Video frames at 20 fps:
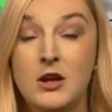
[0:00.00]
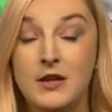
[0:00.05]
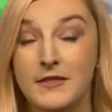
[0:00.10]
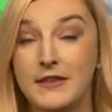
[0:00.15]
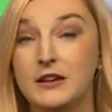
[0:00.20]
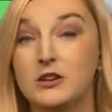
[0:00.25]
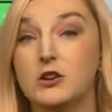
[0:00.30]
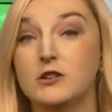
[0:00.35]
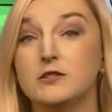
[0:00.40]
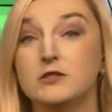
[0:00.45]

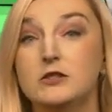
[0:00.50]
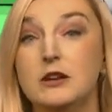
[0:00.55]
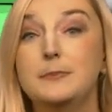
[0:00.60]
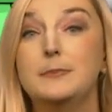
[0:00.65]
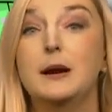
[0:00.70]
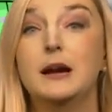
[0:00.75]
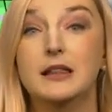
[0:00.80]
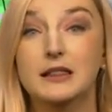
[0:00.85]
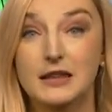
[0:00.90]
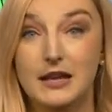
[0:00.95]
They could also
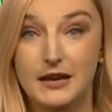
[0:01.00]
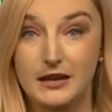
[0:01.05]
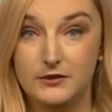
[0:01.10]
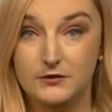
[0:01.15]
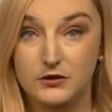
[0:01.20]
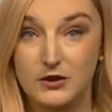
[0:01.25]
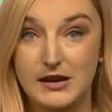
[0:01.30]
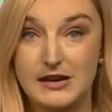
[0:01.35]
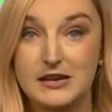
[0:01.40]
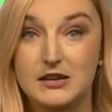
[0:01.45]
dump a lot
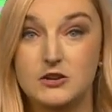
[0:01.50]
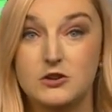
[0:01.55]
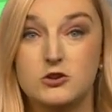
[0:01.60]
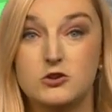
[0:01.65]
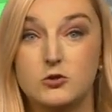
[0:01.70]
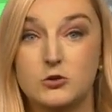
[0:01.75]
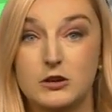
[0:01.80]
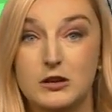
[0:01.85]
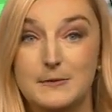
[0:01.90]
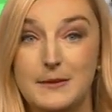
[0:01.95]
of rain in a
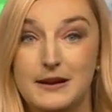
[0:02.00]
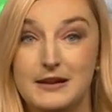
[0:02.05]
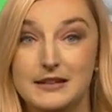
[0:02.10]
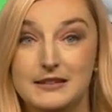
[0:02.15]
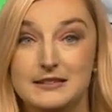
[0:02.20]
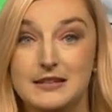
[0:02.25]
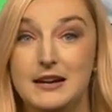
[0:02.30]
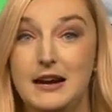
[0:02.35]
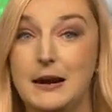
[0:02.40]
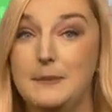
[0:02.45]
short amount
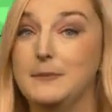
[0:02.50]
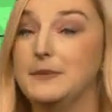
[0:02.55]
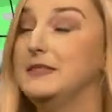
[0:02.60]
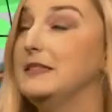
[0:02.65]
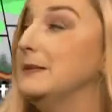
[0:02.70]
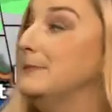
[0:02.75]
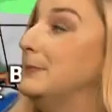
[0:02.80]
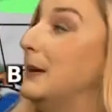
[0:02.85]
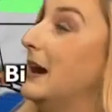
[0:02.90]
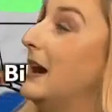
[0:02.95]
of time.
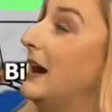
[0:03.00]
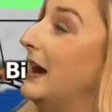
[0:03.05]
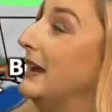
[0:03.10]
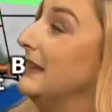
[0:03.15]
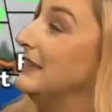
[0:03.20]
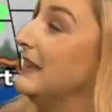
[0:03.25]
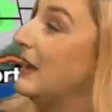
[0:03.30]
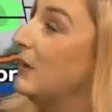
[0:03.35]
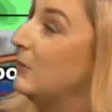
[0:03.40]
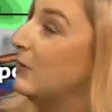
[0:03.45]
Then
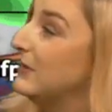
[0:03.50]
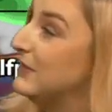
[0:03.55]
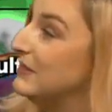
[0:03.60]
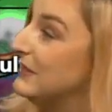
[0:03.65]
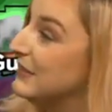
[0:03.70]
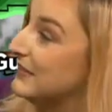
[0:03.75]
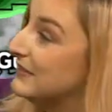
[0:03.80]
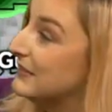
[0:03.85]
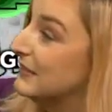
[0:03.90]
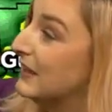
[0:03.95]
behind that, with
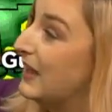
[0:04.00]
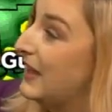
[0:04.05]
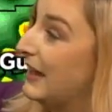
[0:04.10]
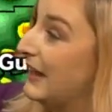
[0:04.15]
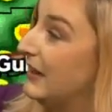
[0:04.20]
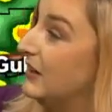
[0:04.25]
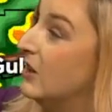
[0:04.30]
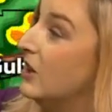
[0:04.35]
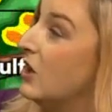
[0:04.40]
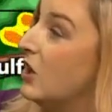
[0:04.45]
this
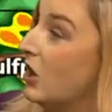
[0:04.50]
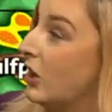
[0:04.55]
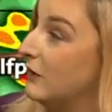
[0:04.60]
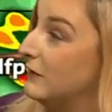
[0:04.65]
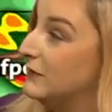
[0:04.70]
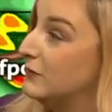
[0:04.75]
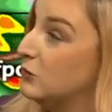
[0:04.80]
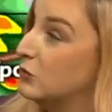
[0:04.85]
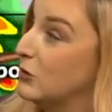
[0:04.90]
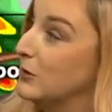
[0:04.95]
line
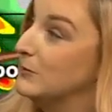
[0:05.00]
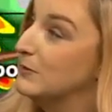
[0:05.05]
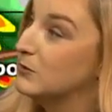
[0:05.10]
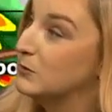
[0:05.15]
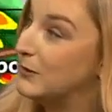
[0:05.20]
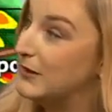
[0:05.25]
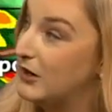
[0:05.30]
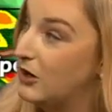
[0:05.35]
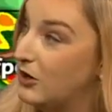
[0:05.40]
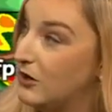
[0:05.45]
of storms,
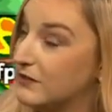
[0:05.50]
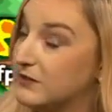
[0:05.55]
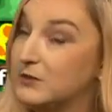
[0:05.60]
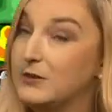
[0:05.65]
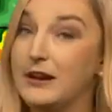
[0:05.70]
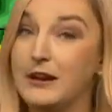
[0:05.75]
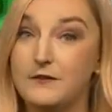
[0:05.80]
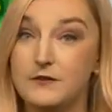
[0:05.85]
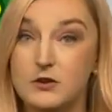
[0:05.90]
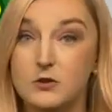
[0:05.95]
we also
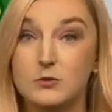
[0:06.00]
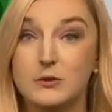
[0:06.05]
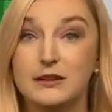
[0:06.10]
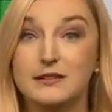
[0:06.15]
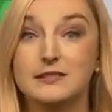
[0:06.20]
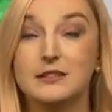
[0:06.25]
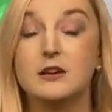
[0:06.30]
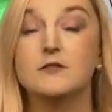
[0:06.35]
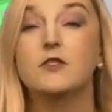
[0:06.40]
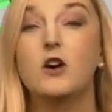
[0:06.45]
have the
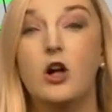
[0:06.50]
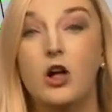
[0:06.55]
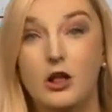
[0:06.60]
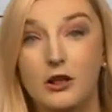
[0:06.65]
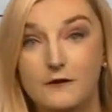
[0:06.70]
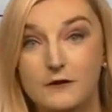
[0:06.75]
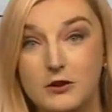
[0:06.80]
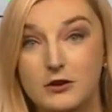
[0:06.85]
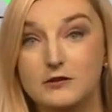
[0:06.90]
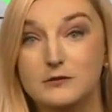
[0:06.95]
risk of
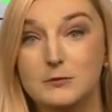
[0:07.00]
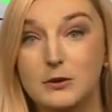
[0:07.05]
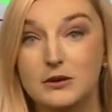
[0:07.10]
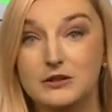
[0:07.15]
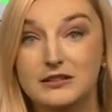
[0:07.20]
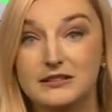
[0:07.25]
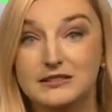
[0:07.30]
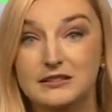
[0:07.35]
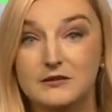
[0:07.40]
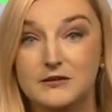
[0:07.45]
all of those
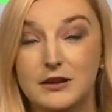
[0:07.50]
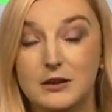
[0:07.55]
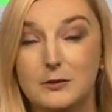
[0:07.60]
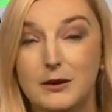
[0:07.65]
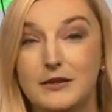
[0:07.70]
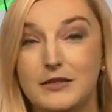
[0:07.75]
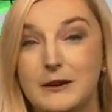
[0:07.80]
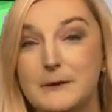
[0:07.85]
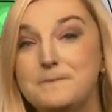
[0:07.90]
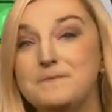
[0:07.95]
modes of severe
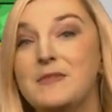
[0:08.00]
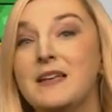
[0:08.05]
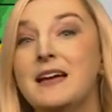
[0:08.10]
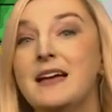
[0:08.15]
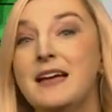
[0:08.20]
weather.